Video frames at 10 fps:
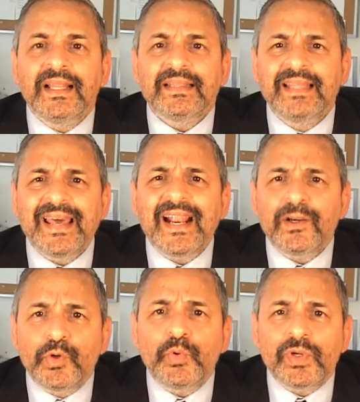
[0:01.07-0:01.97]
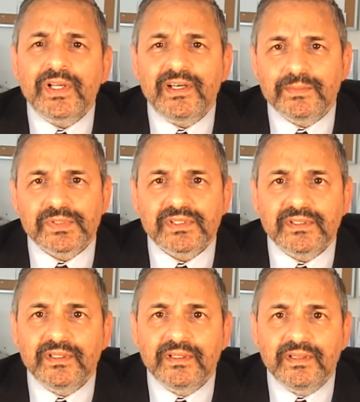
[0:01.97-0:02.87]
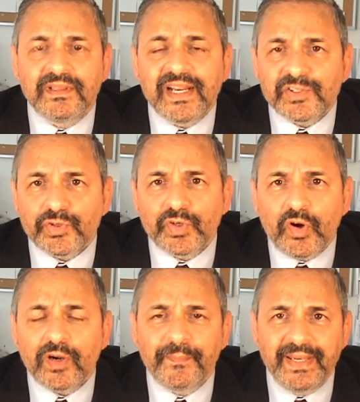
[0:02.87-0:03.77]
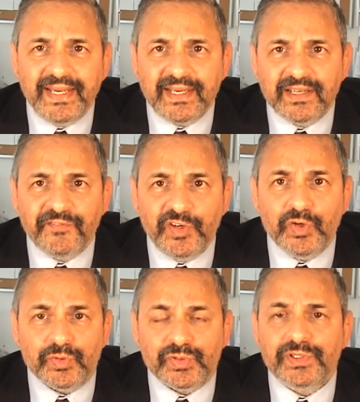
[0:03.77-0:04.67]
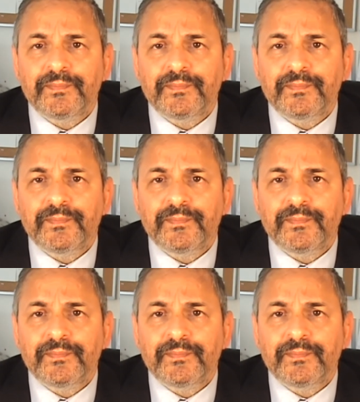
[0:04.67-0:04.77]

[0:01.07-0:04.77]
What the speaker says: There are two terms that should not be confused.